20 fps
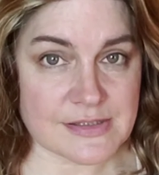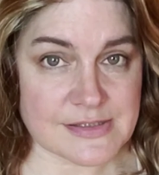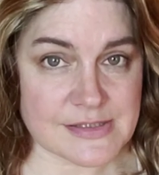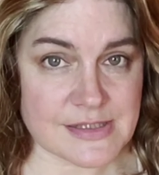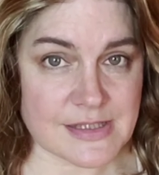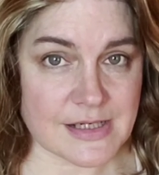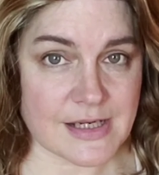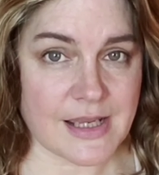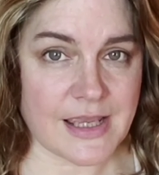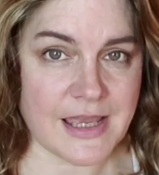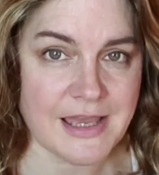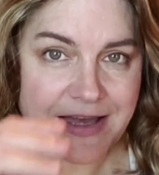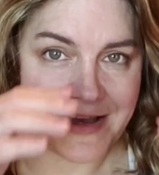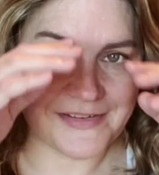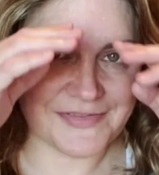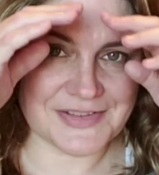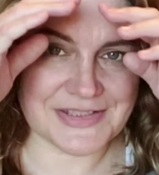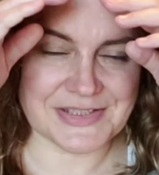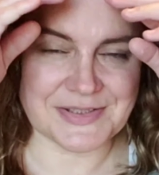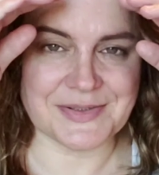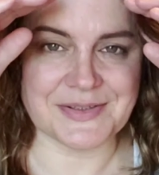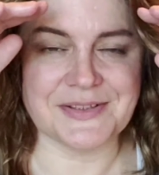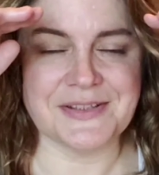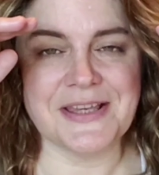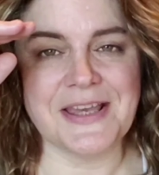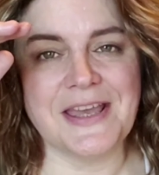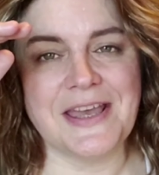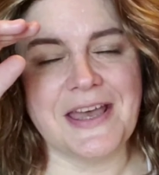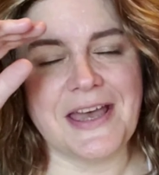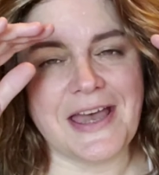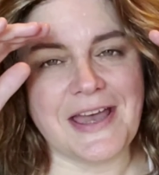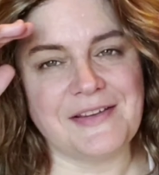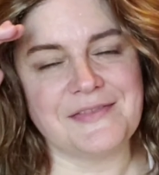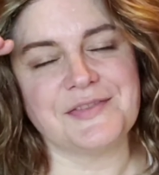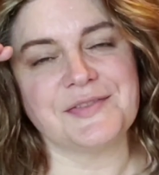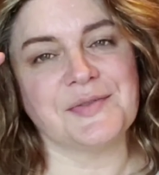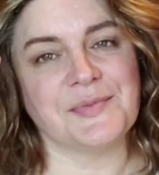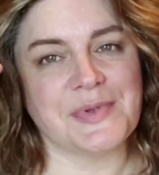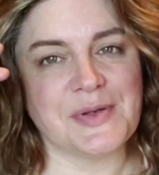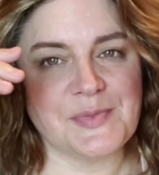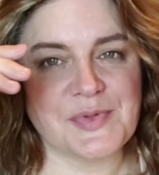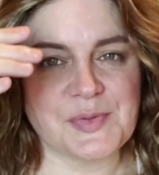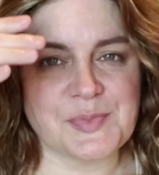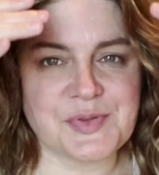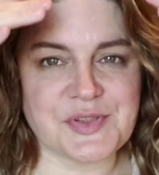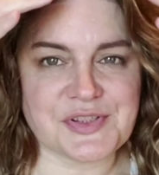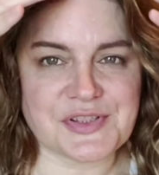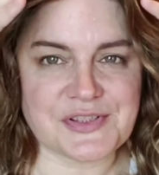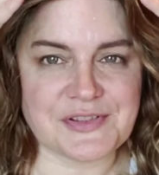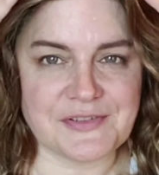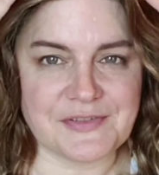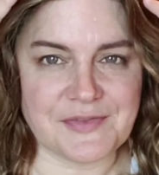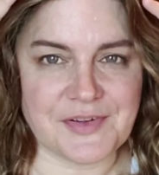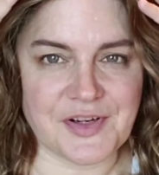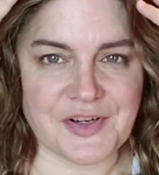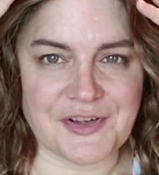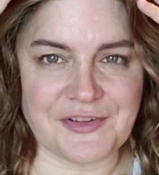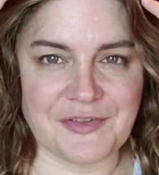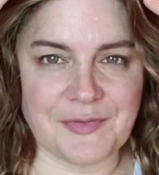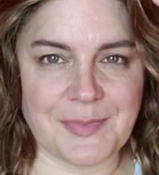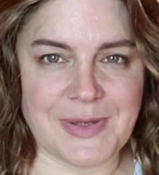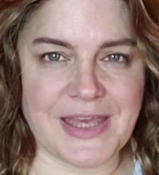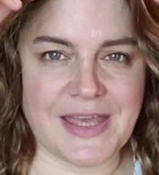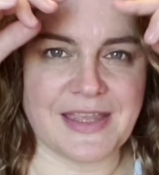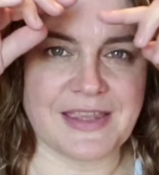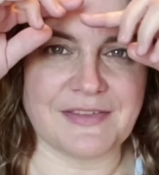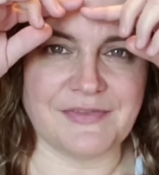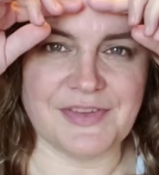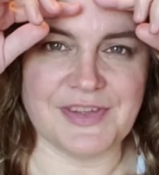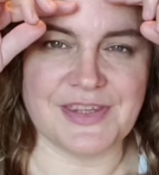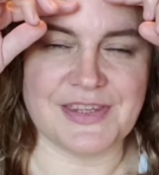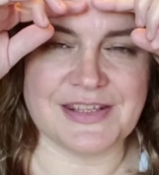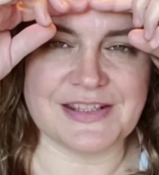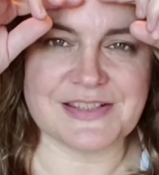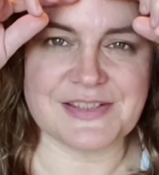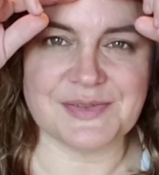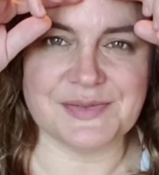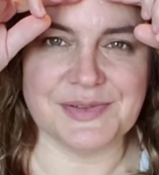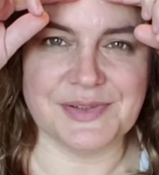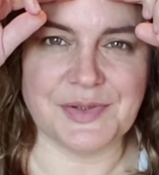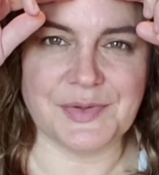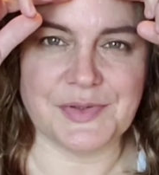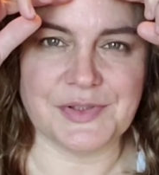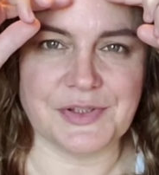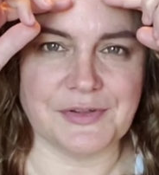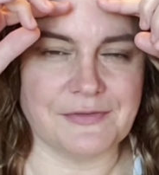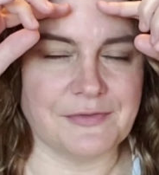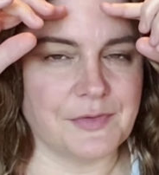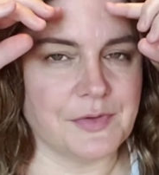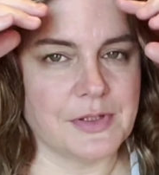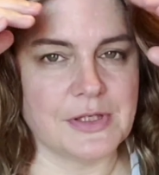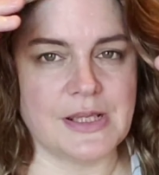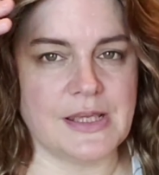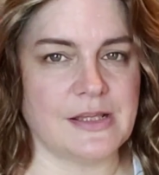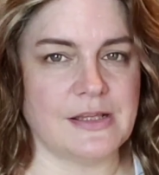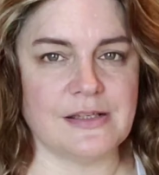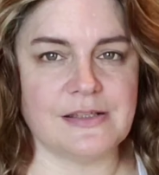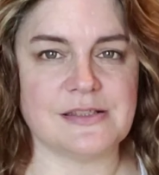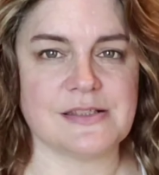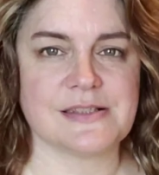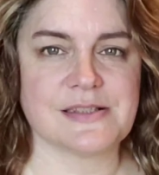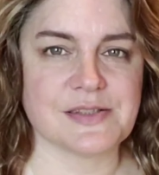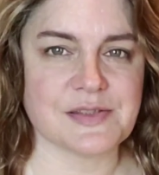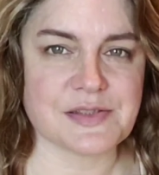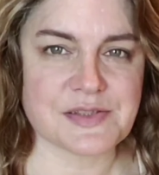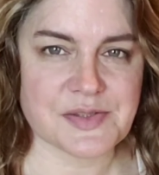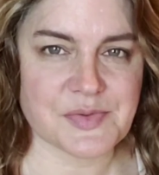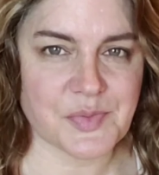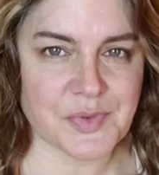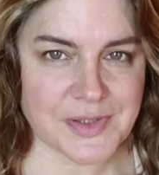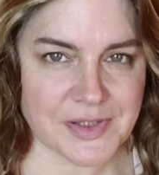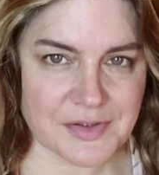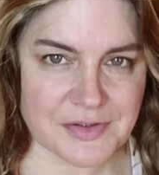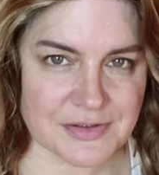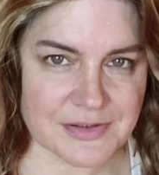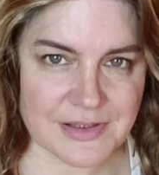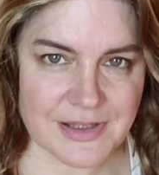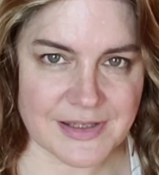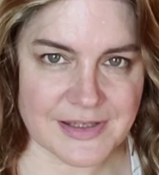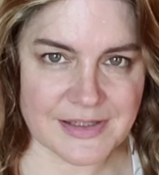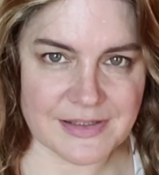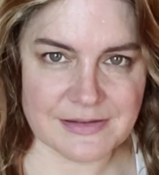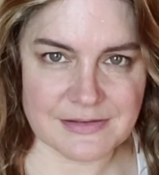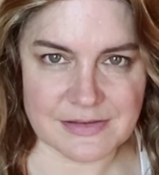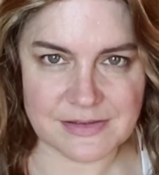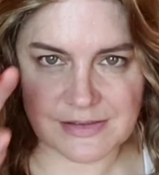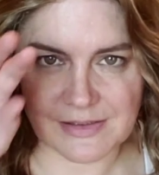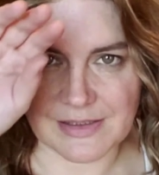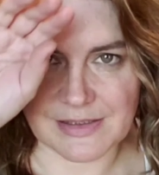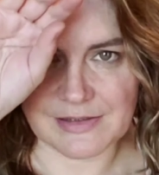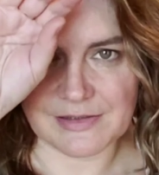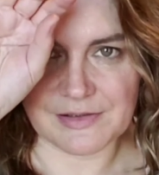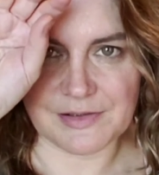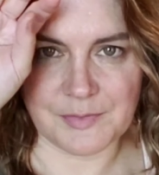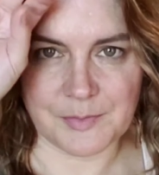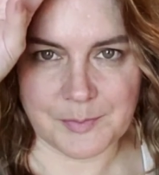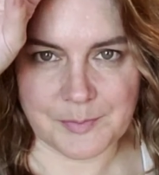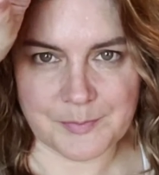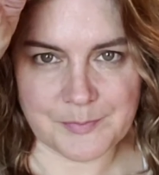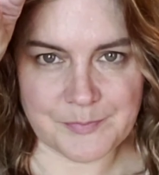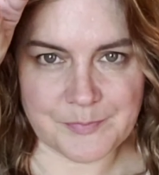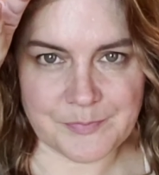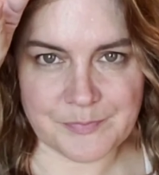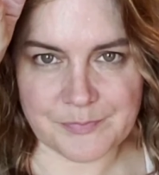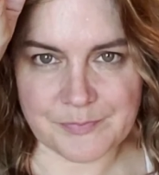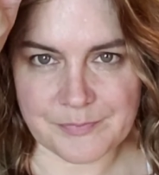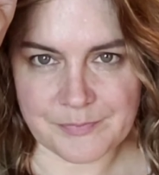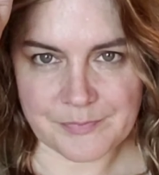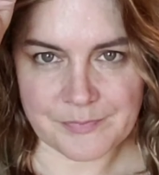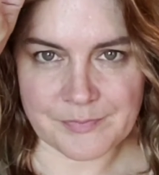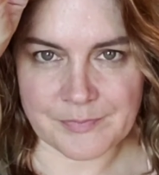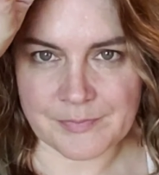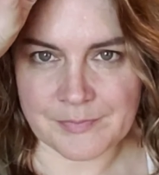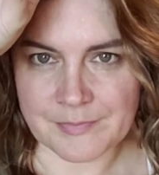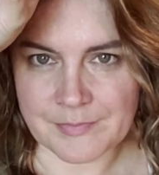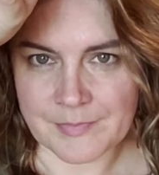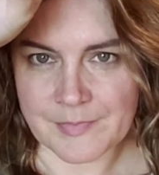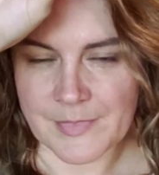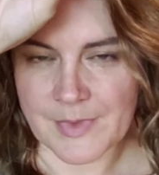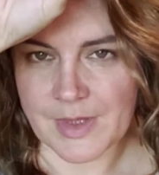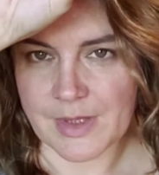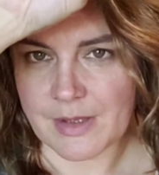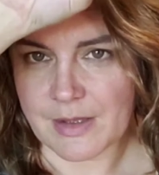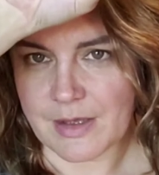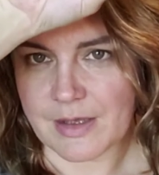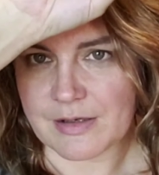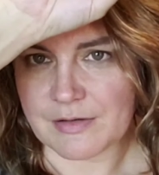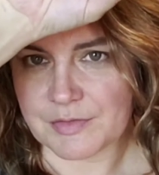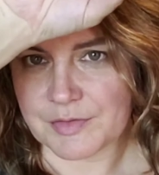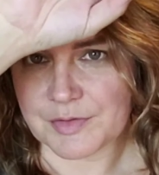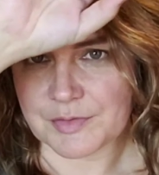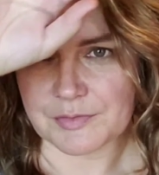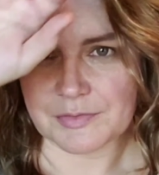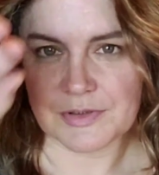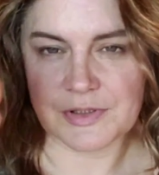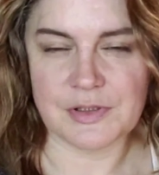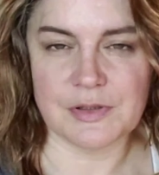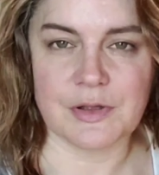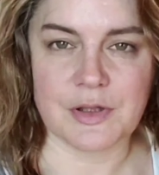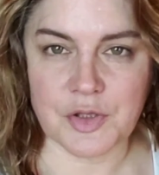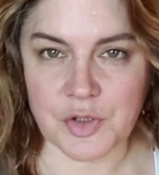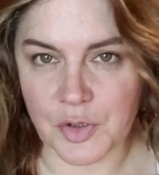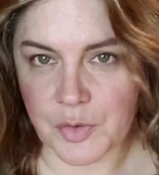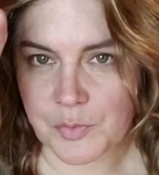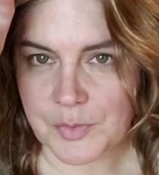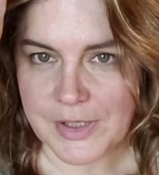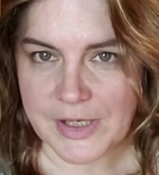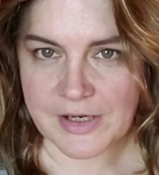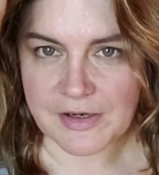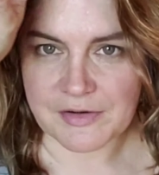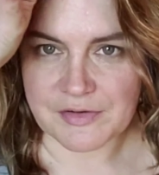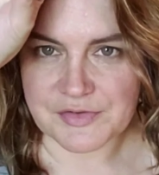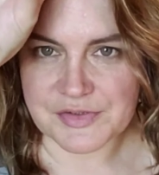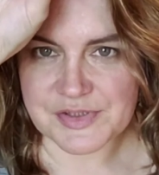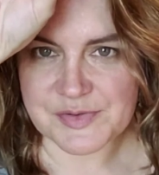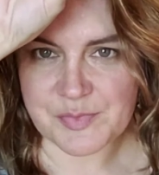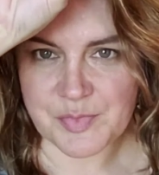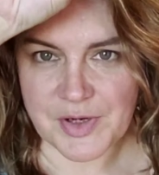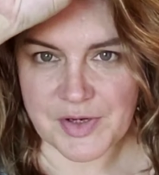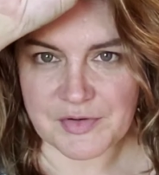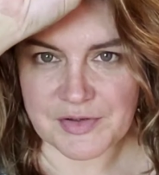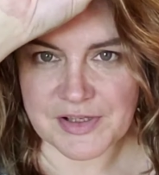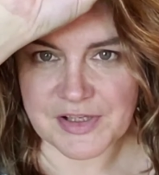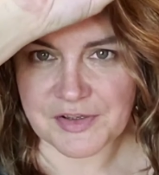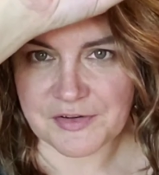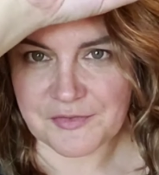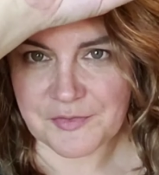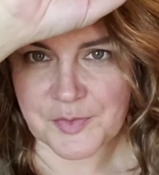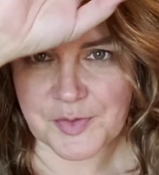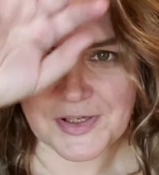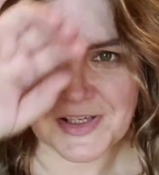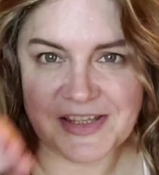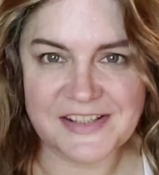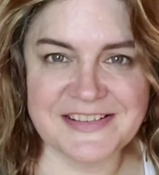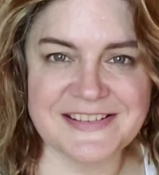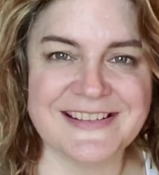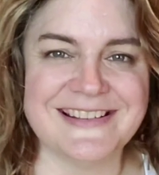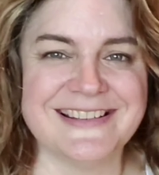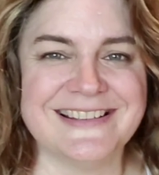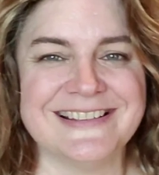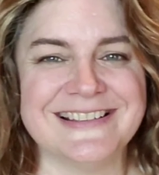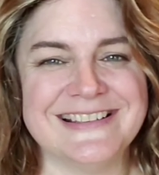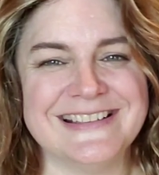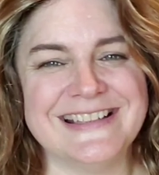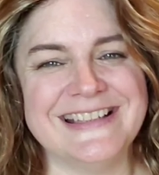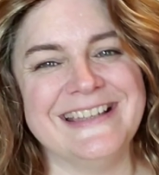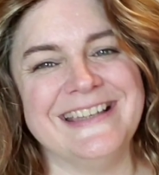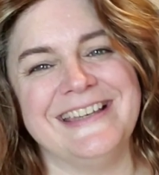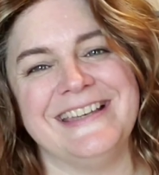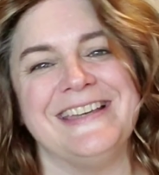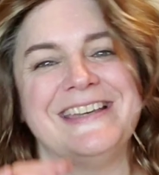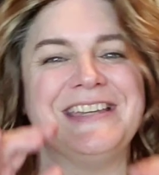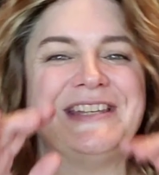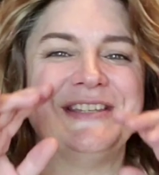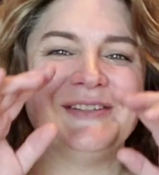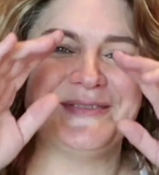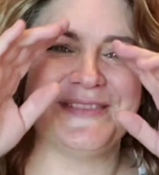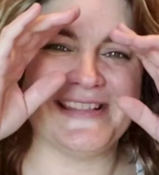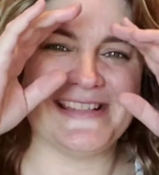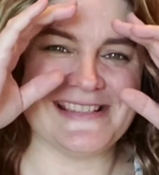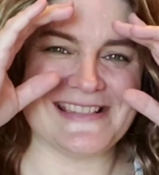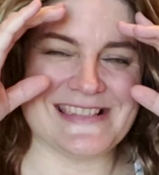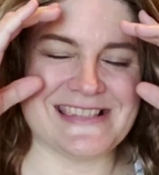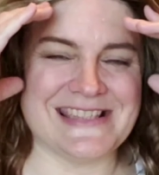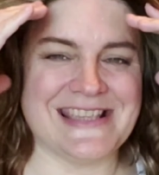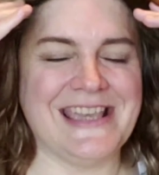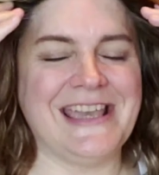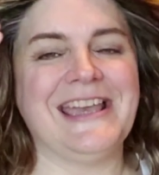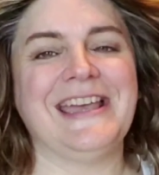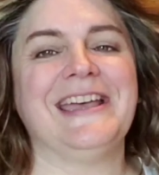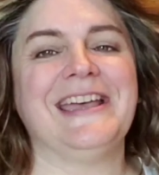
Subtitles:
is that I have to remember to push it far enough back. If you get it too low on your forehead, it just looks weird. Like you got a little, I don't know, little goat hairs sprouting out of your forehead. Anyways,